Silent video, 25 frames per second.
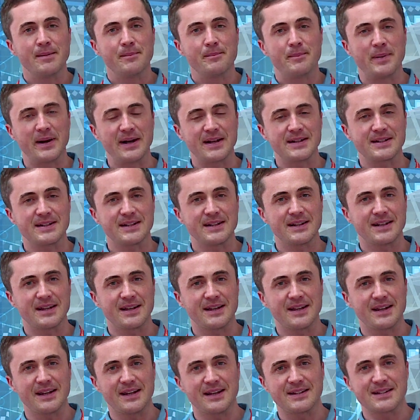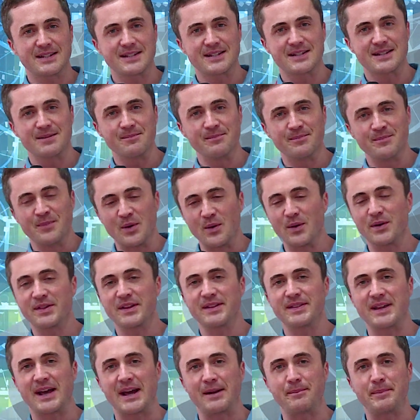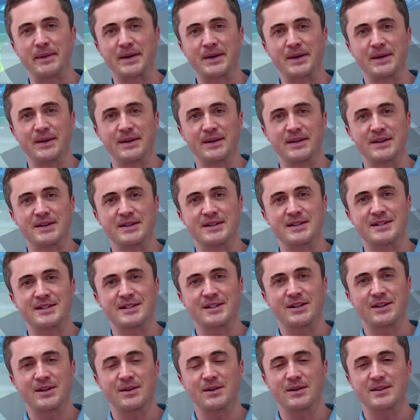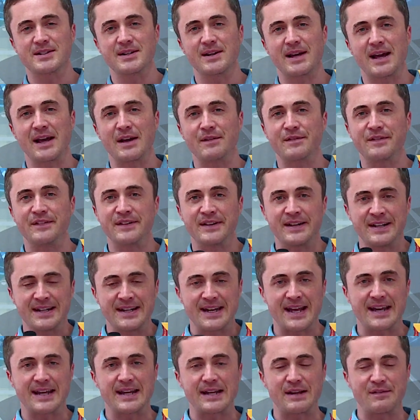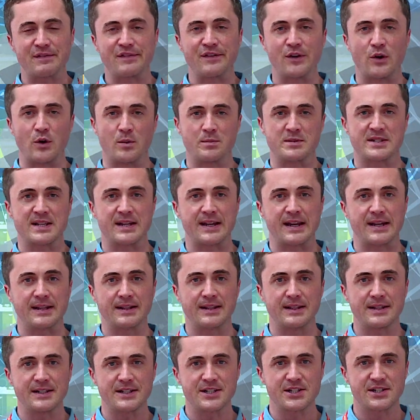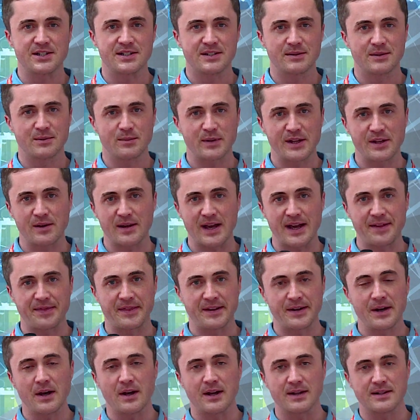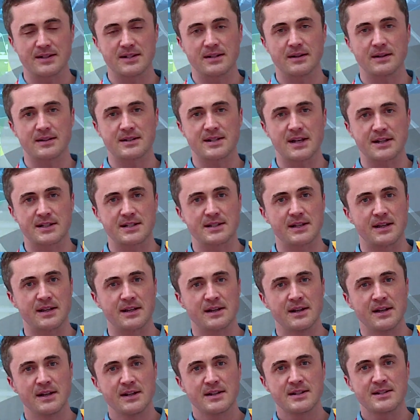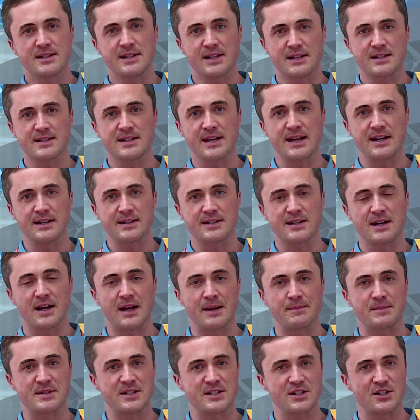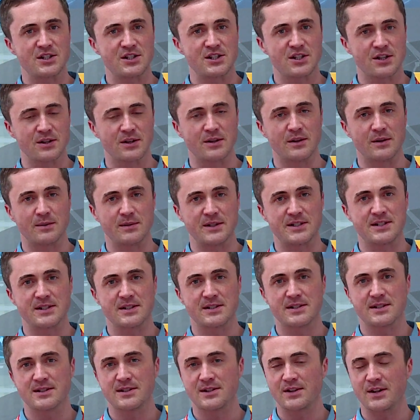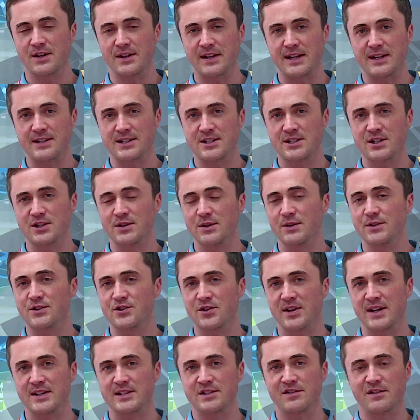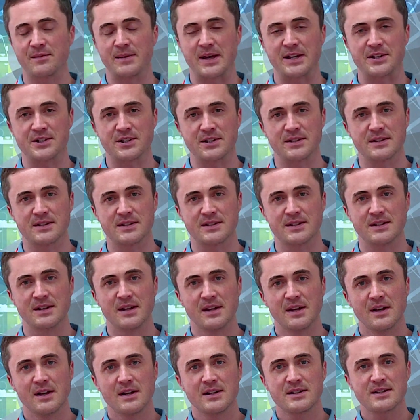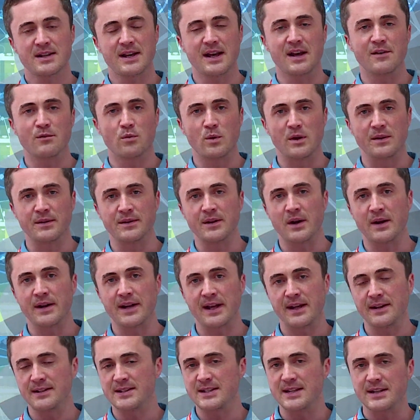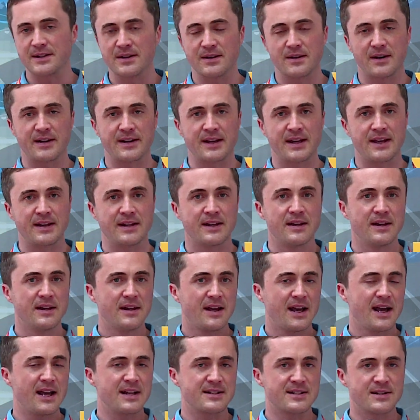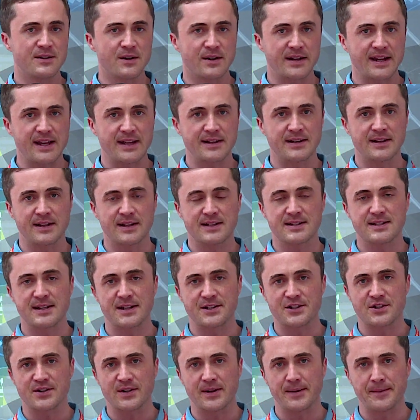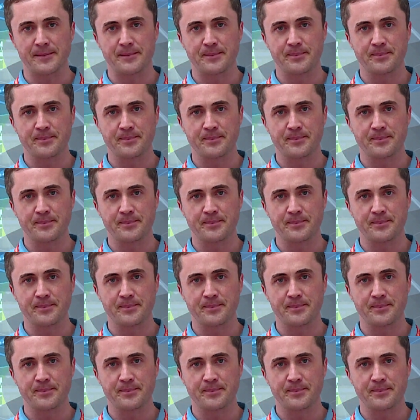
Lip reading: But it's more than that, because you can also have negative forms in English where you add the not. So it's actually 16 times 2, which is 32 transformations. So you have will not eat, did not eat, has not eaten, etc.